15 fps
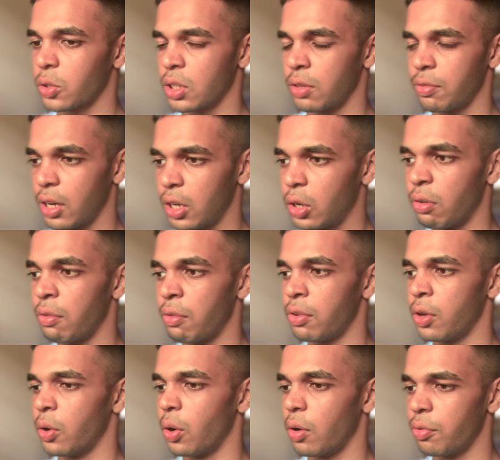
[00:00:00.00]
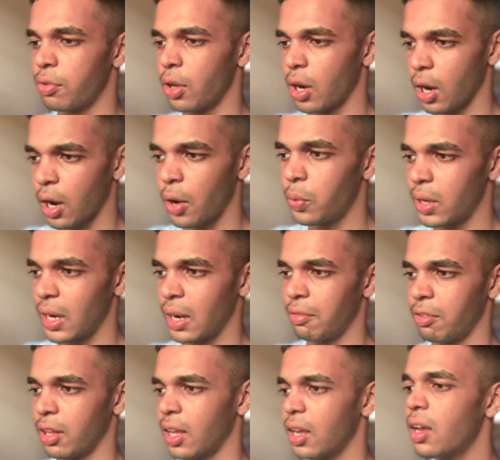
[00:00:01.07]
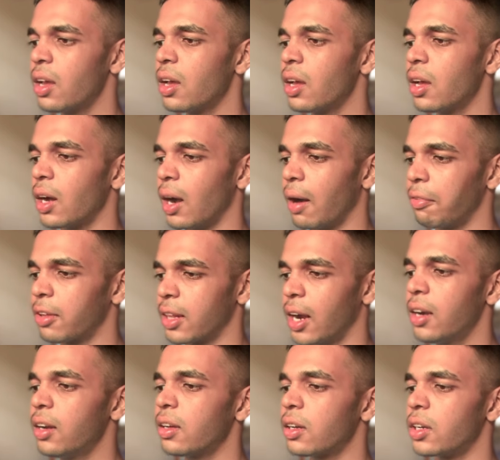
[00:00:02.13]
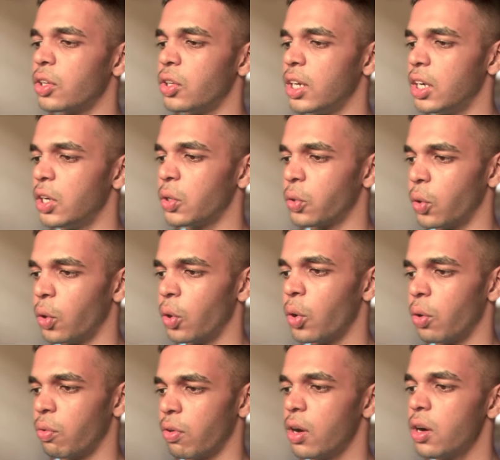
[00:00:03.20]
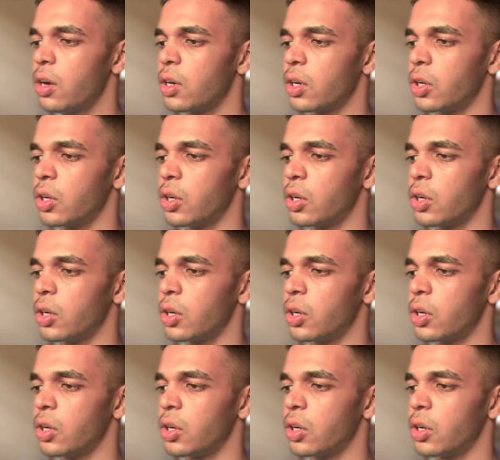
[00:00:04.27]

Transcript: feet overview of your account and everything. After that, you need to go over to